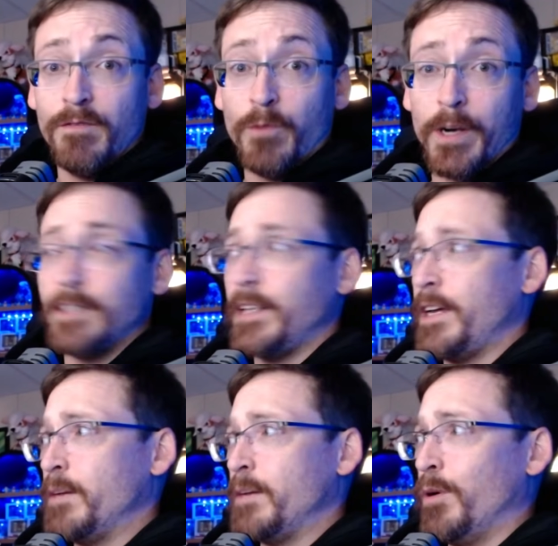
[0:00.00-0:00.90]
For
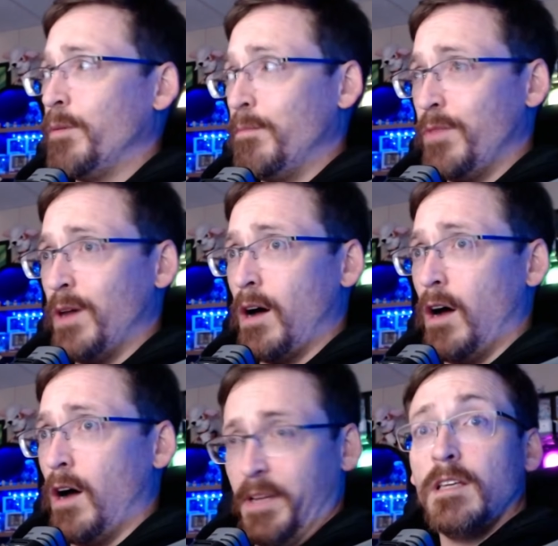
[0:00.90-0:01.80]
example, The
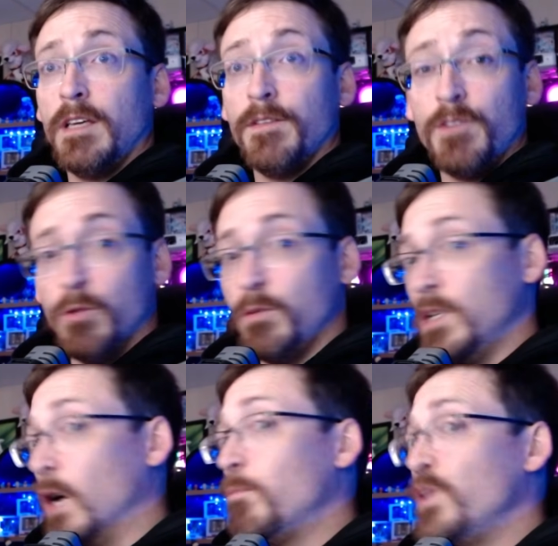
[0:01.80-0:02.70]
Hobbit. If you
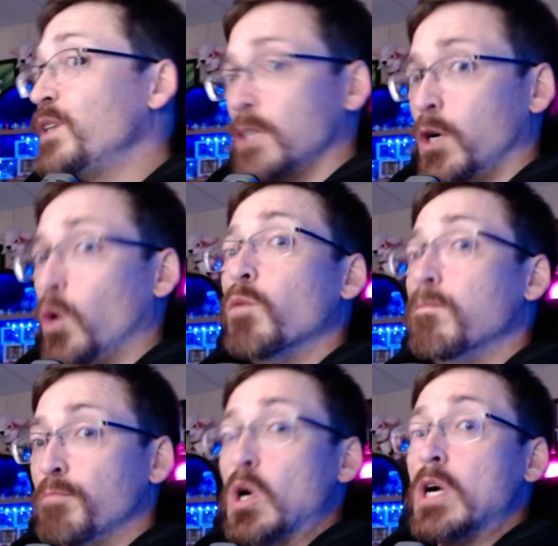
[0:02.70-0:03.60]
dump this
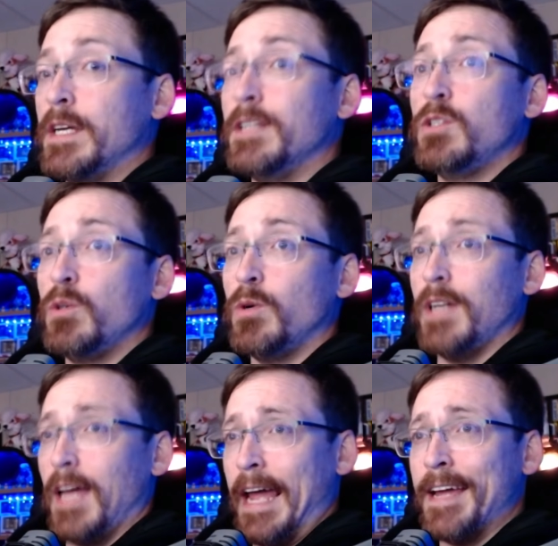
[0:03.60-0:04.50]
whole book into
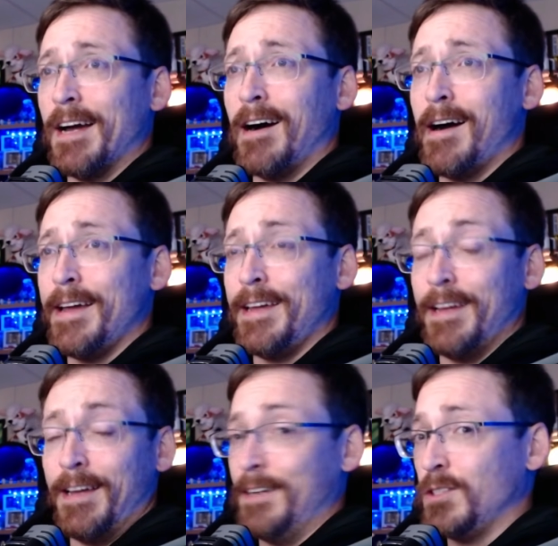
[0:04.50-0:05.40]
an AI,
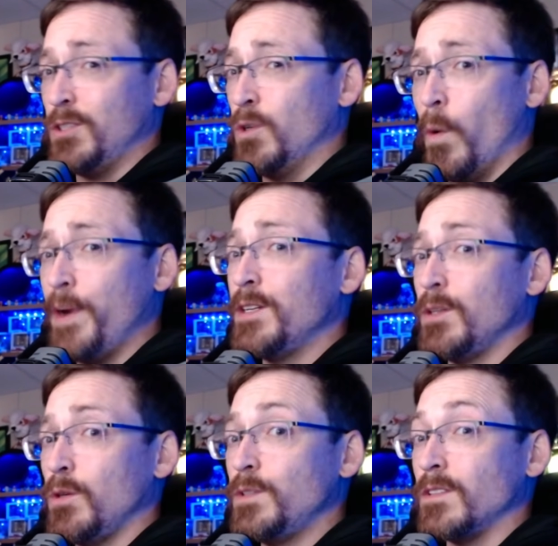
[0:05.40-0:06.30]
it's going to
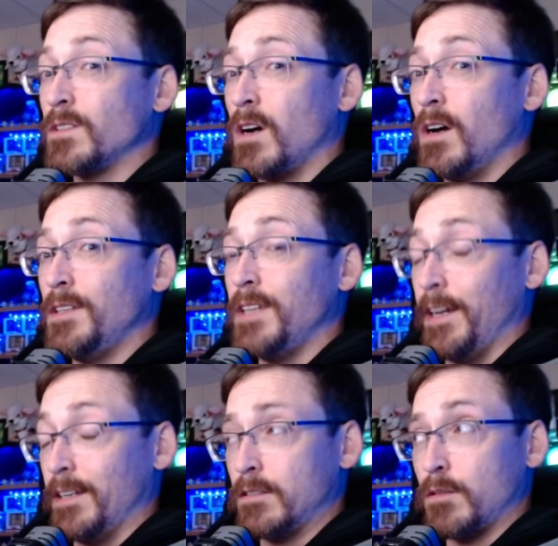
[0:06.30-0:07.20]
lose its
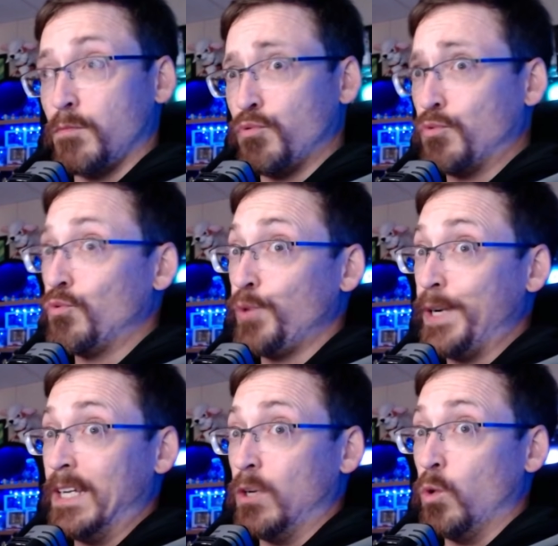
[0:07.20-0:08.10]
context
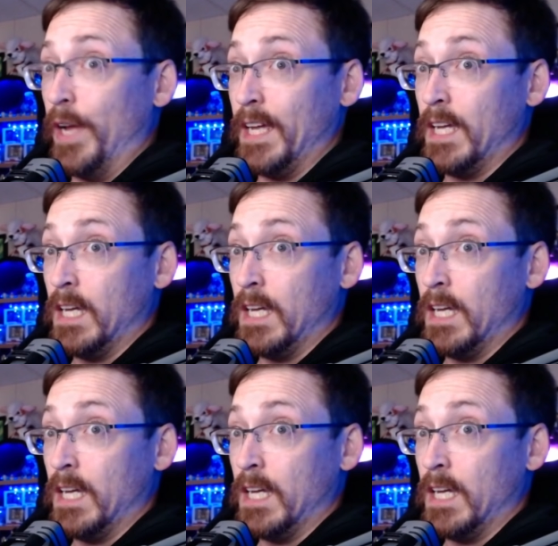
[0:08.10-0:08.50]
pretty quick.